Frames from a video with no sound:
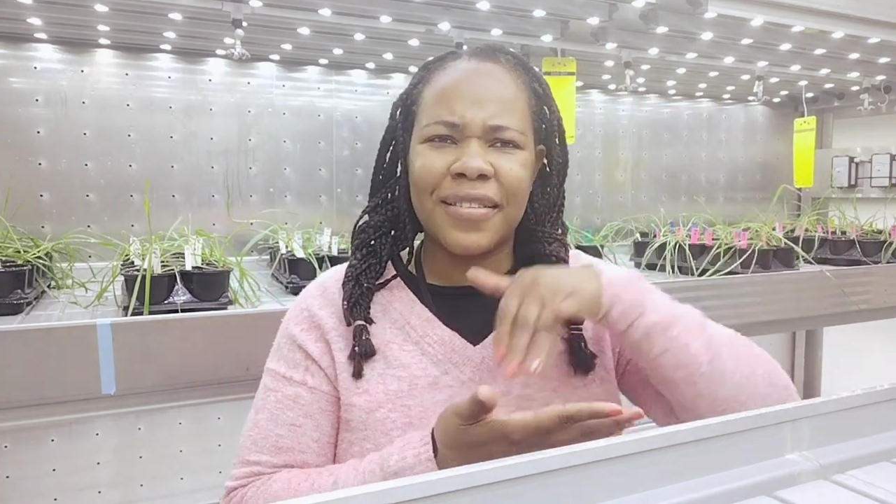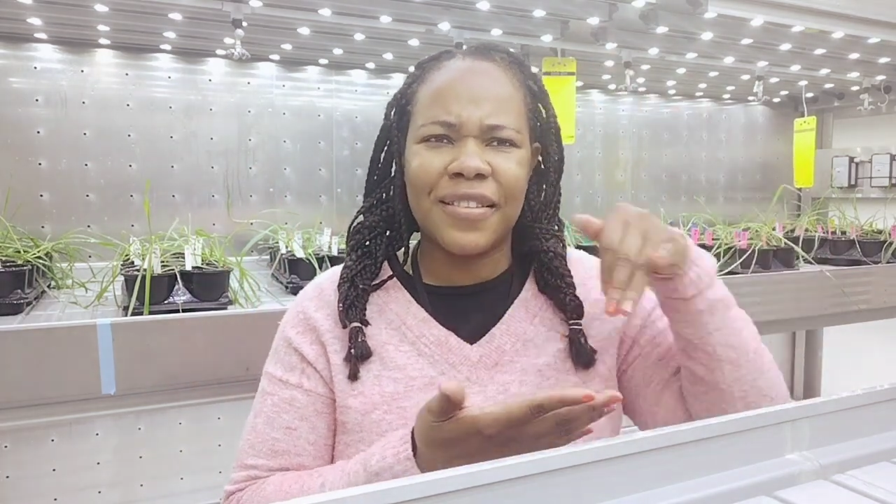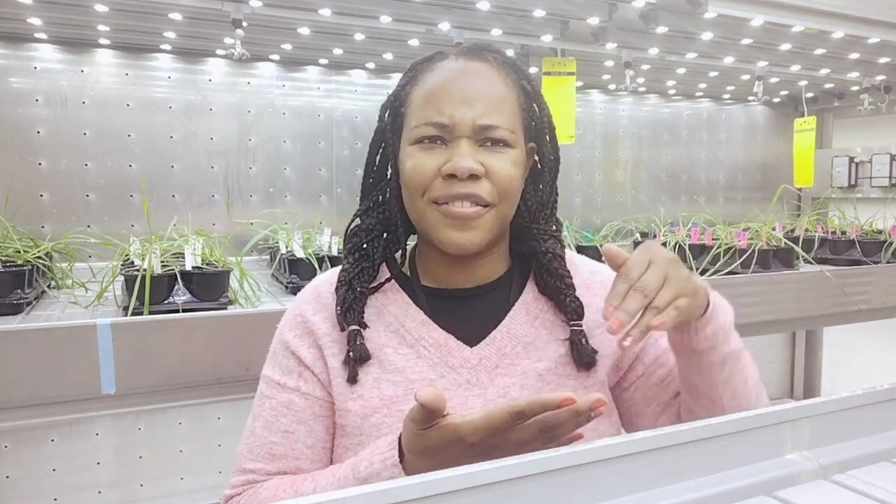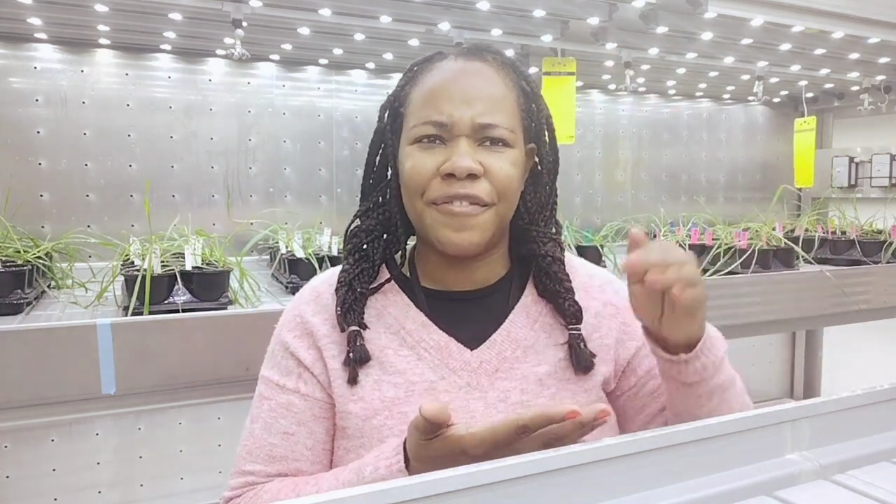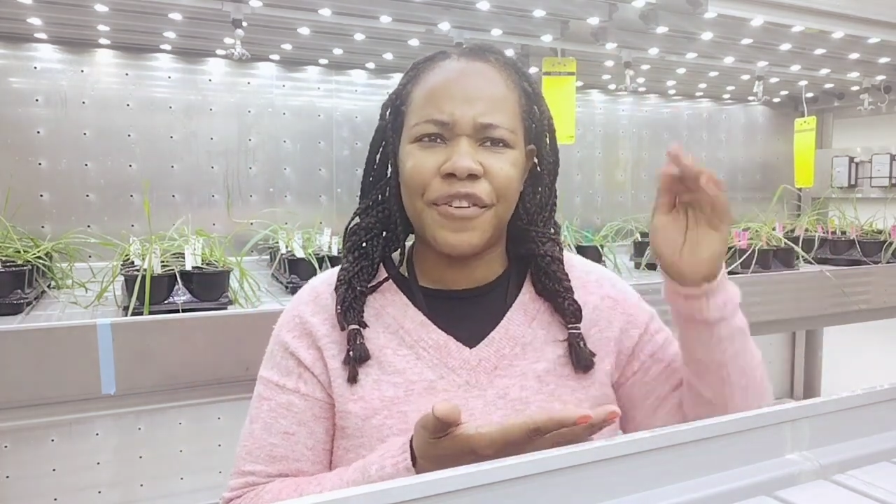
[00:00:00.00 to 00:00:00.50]

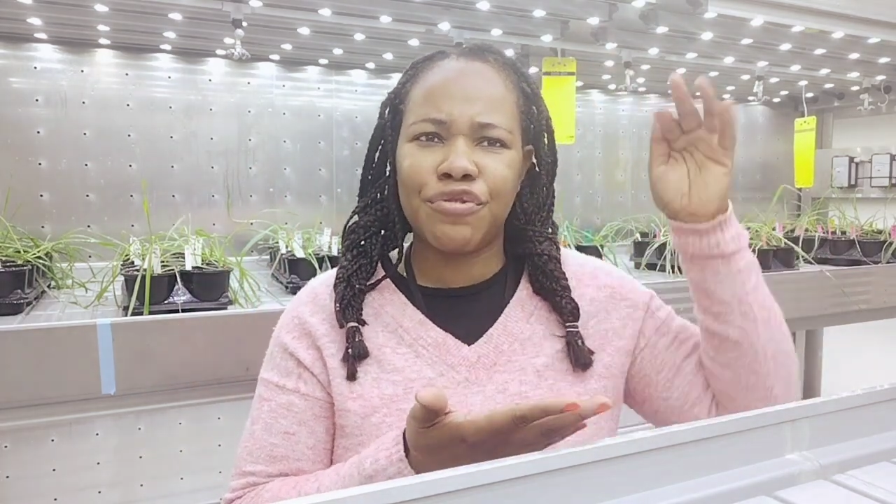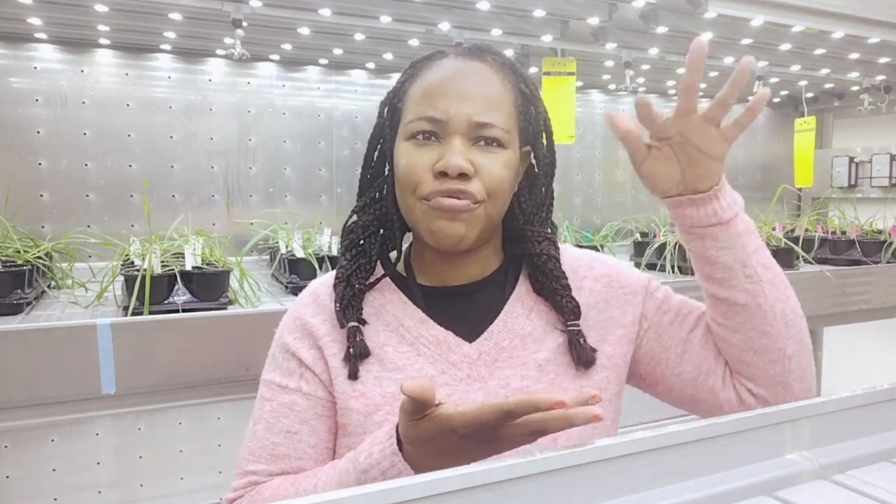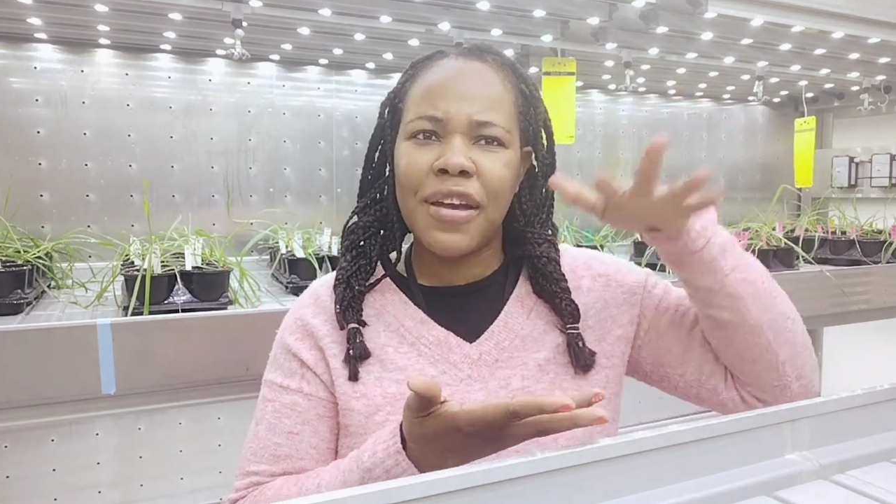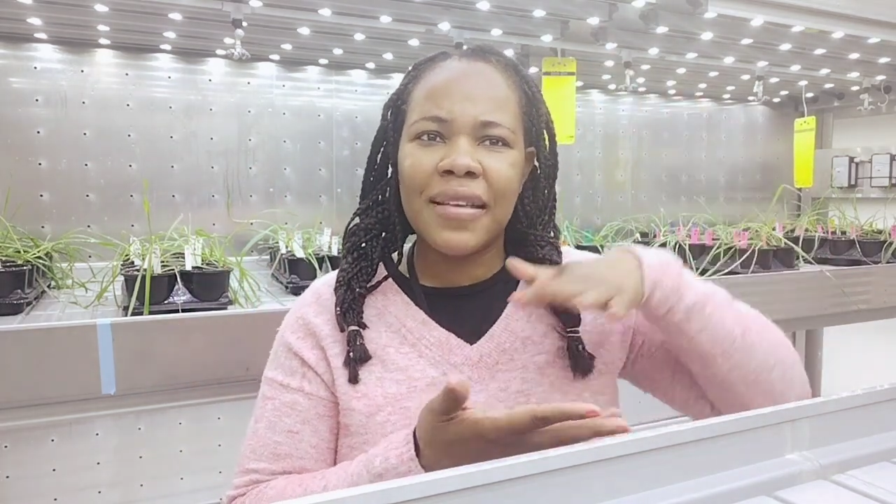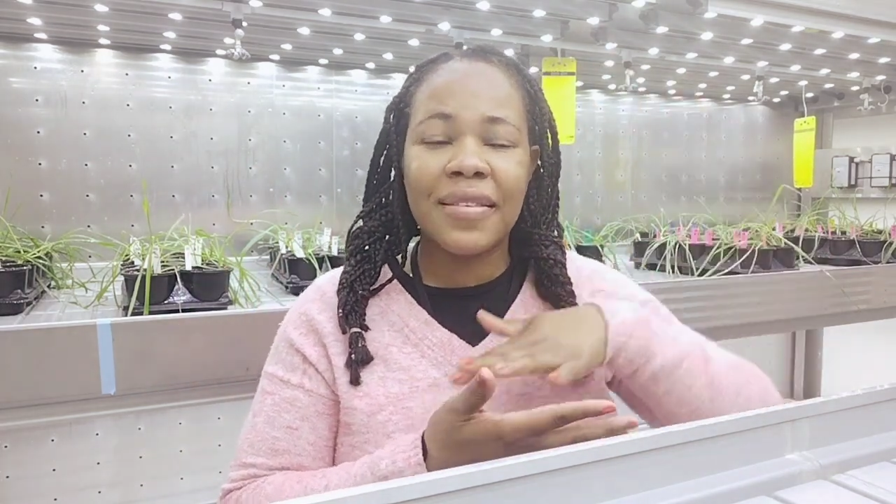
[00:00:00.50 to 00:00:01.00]
is the surface
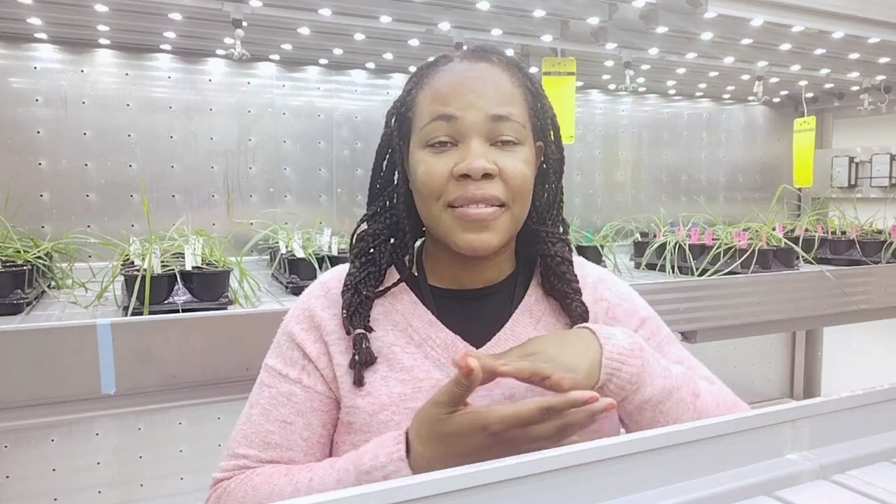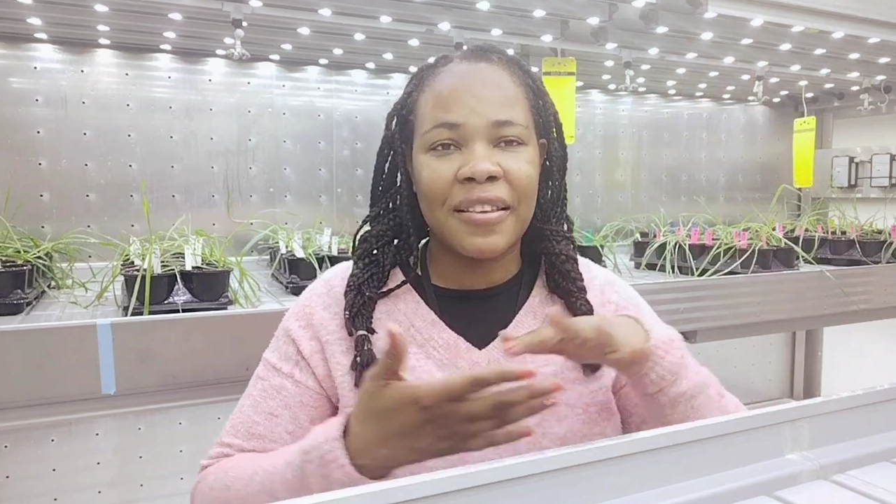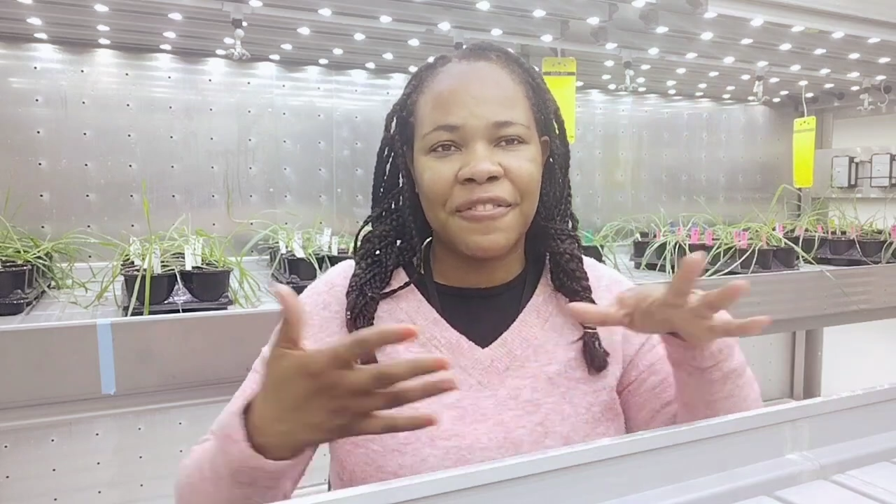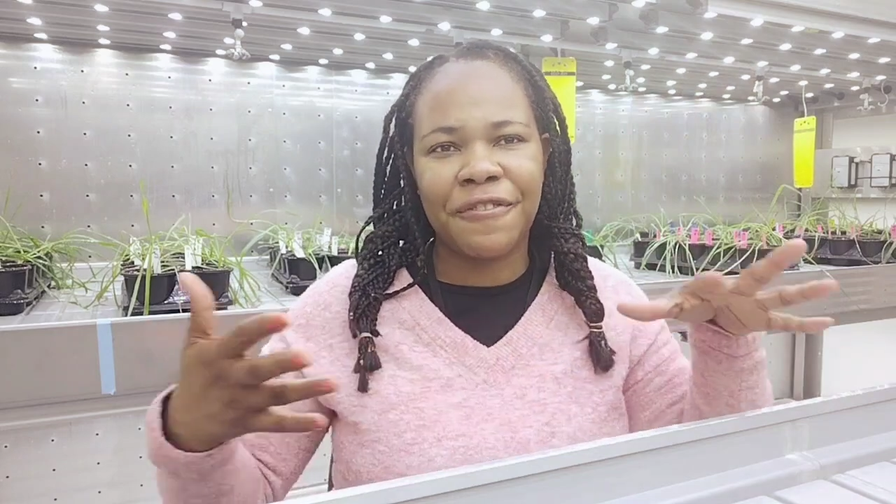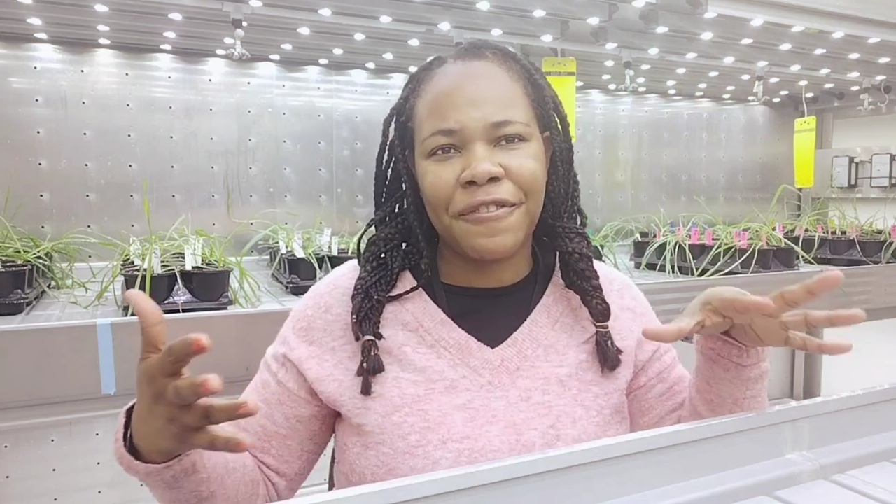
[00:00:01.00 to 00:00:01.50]
raised, is
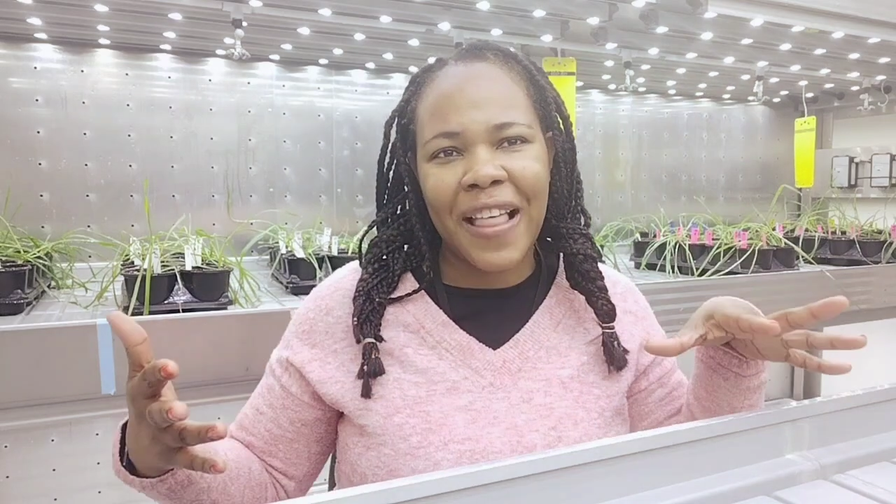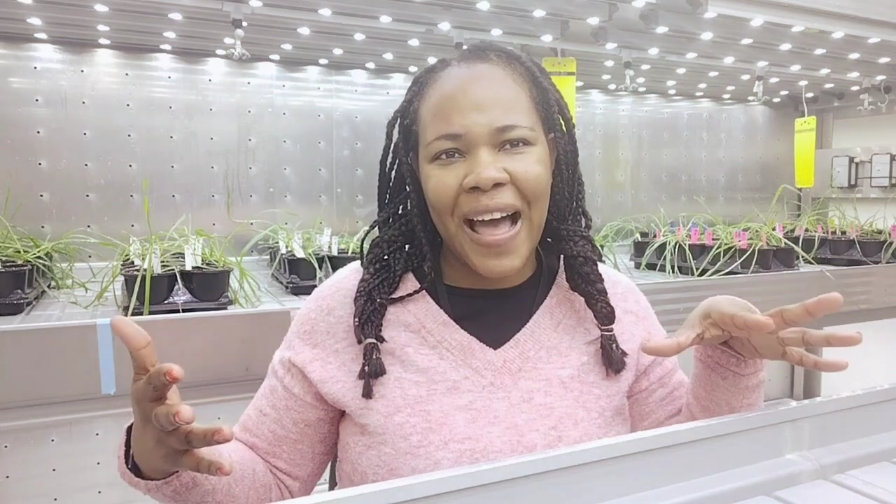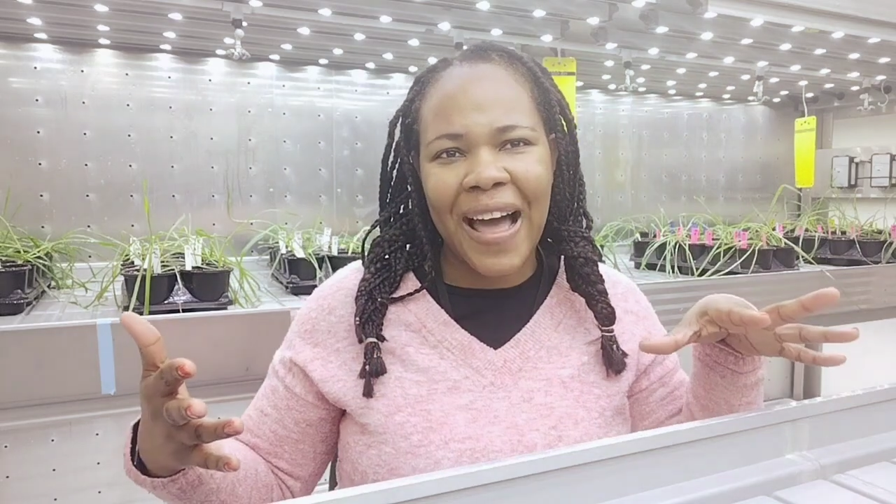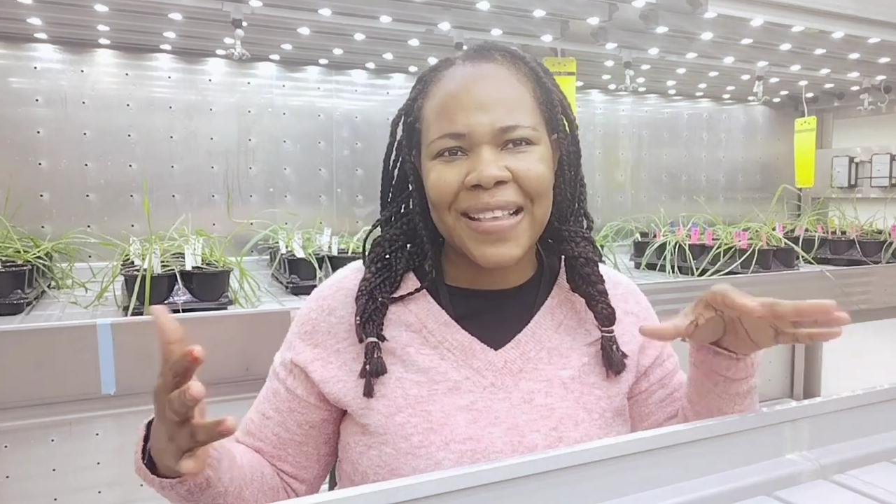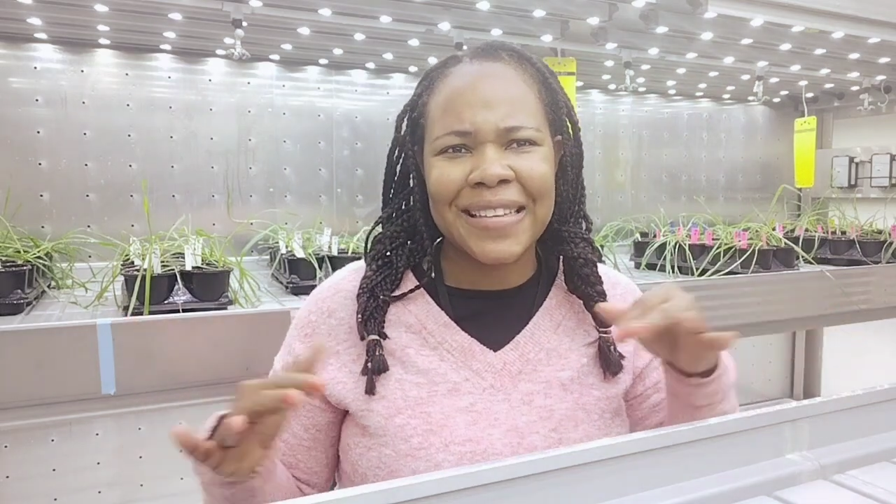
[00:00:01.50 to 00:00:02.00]
it
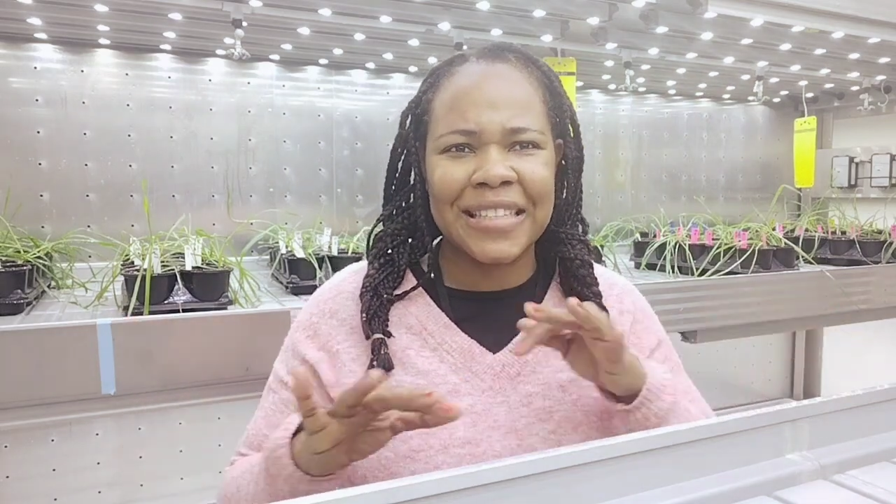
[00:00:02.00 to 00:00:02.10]
flat,